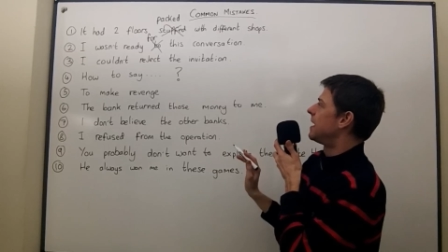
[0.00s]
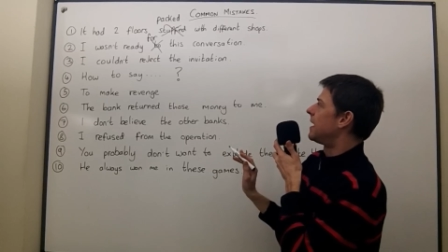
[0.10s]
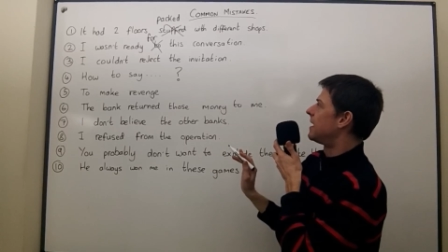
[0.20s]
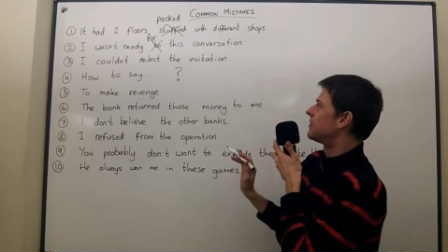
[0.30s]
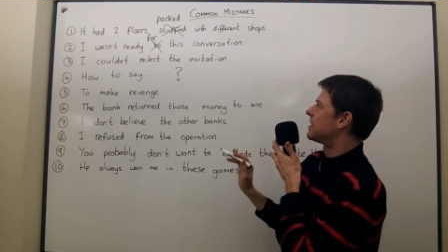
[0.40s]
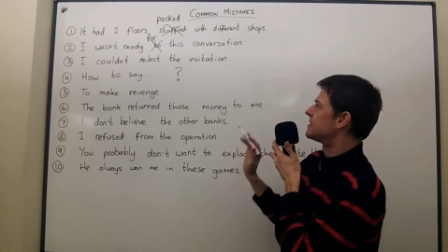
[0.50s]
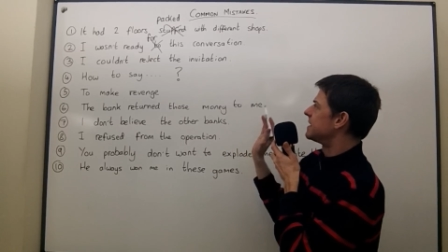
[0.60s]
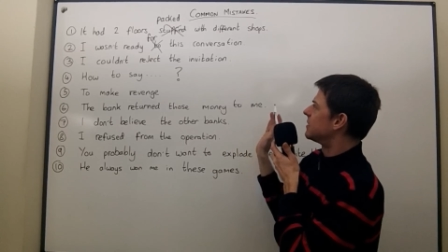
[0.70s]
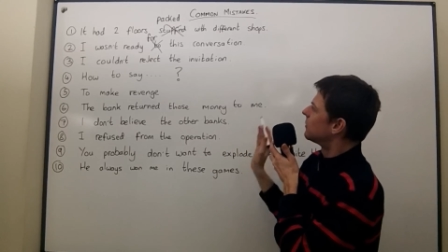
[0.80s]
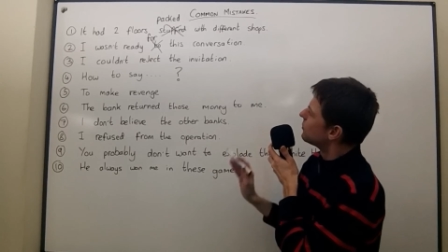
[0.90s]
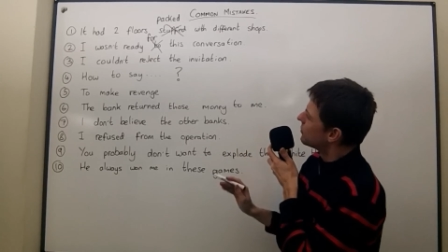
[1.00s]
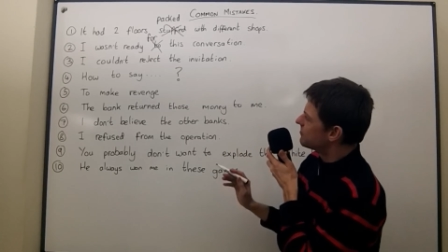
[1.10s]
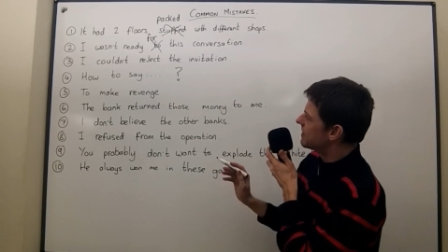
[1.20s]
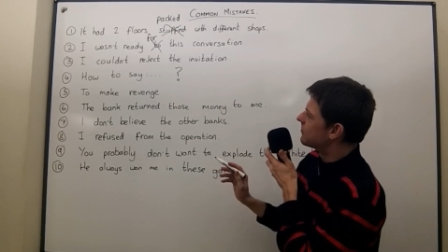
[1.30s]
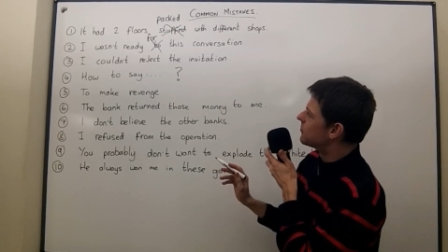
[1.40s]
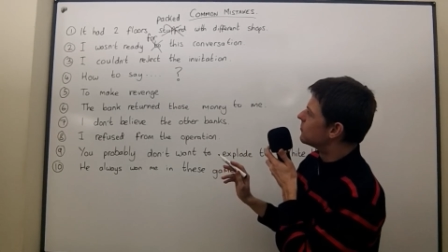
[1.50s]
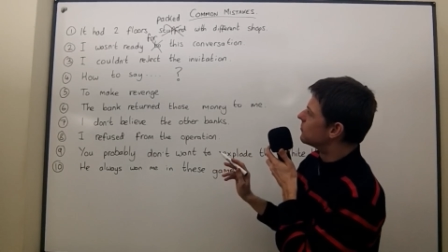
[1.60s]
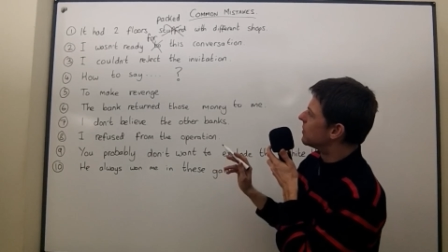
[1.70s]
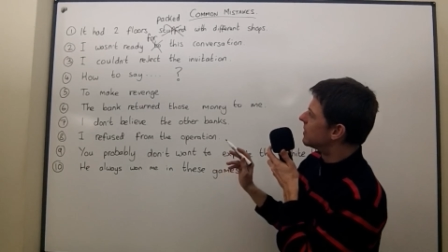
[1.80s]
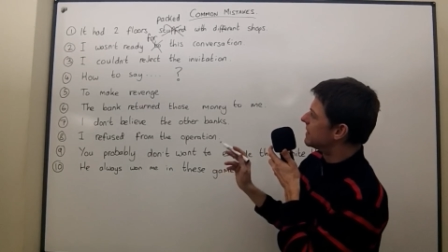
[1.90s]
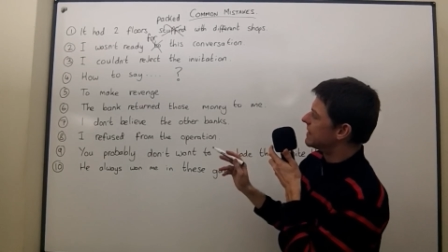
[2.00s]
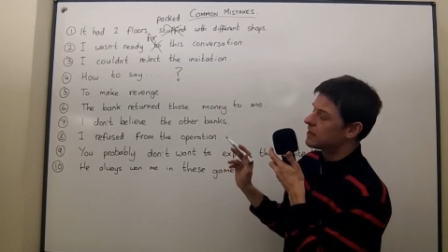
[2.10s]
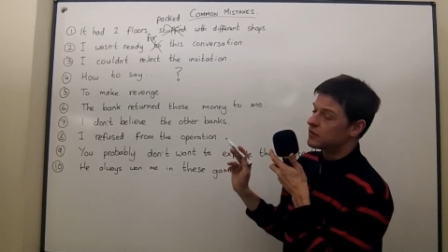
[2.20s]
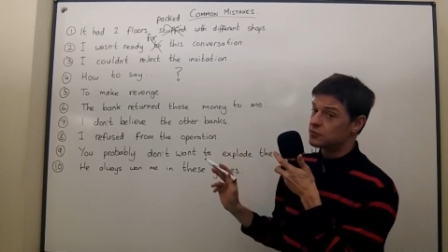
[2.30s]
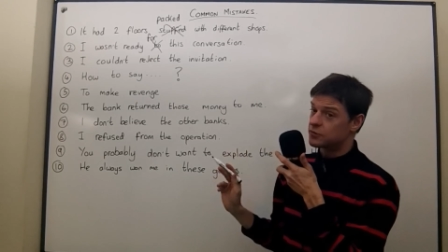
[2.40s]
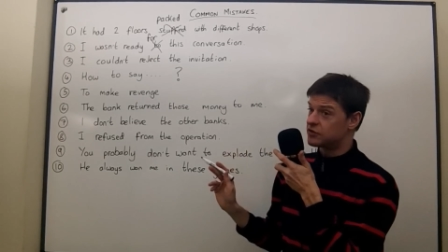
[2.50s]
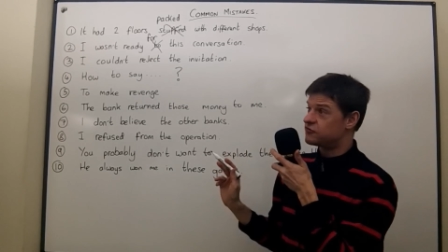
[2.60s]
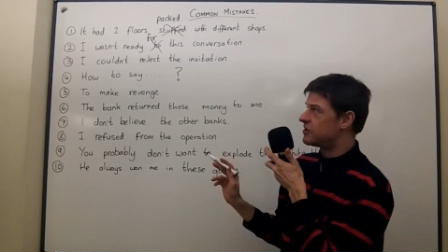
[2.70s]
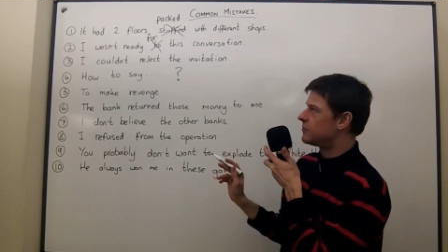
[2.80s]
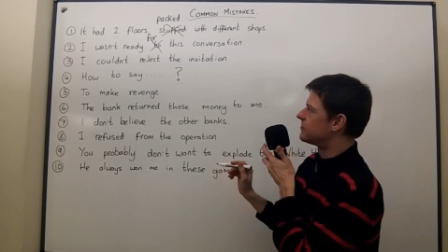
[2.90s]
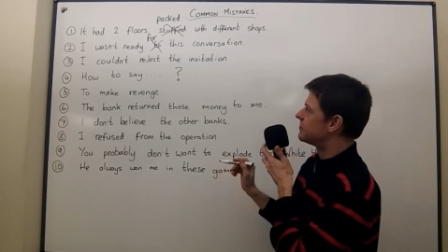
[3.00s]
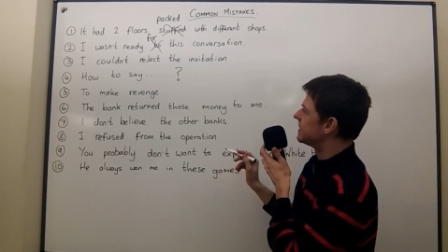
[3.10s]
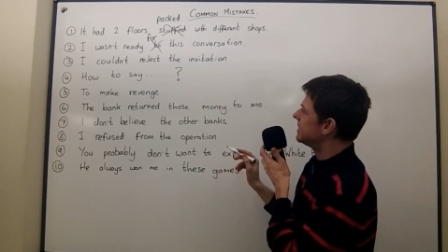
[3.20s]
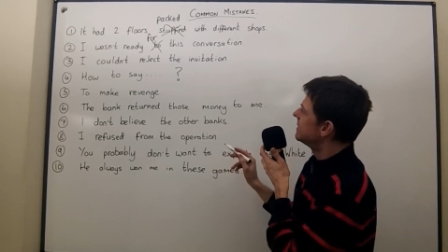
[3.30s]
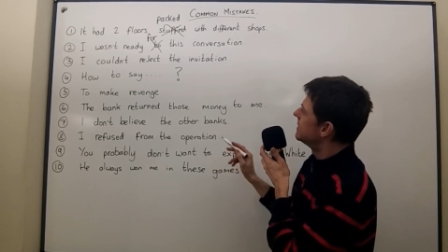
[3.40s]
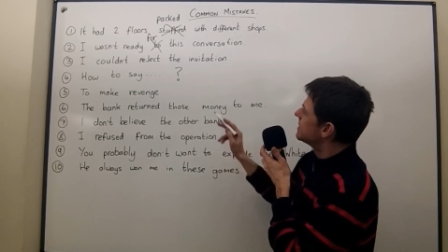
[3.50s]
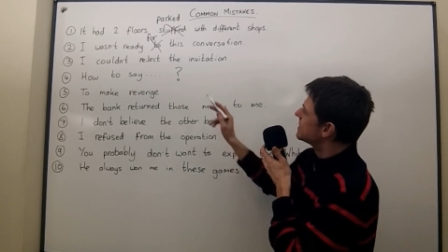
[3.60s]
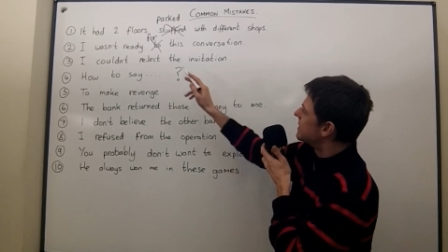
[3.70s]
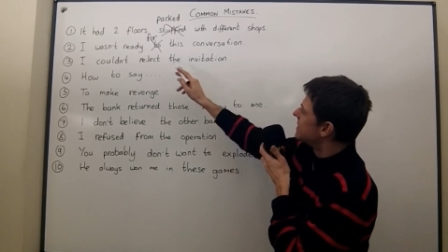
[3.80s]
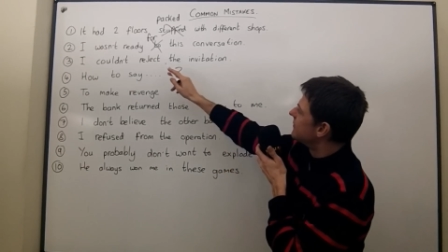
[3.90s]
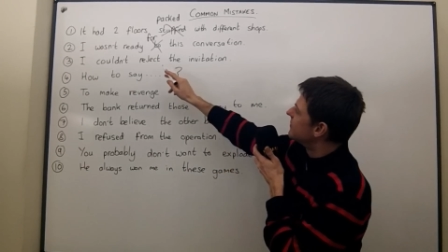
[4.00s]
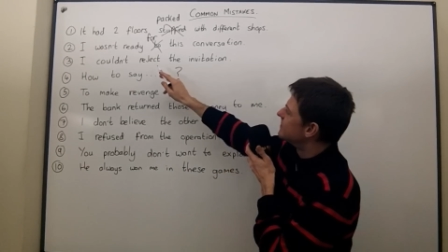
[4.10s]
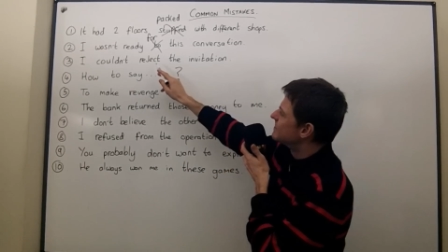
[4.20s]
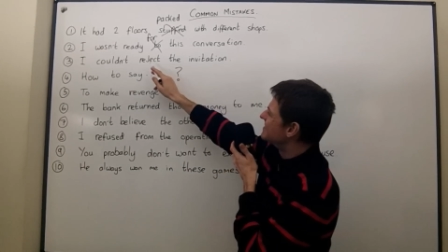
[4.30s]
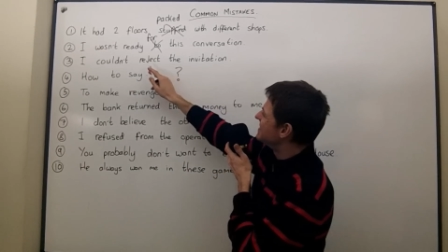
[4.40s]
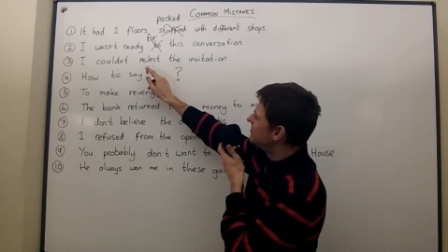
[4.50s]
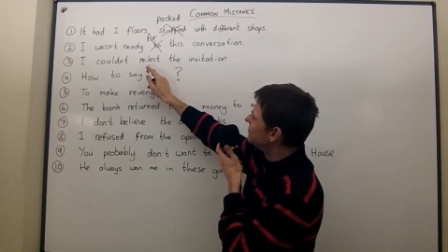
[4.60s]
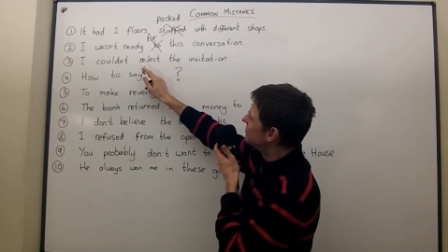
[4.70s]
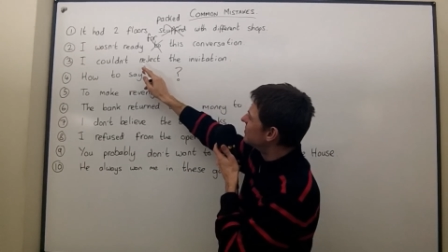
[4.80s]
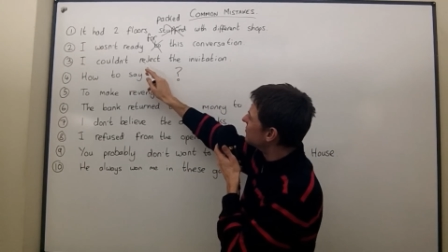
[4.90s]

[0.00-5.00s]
and I think a lot of people in England would agree with me that there are, this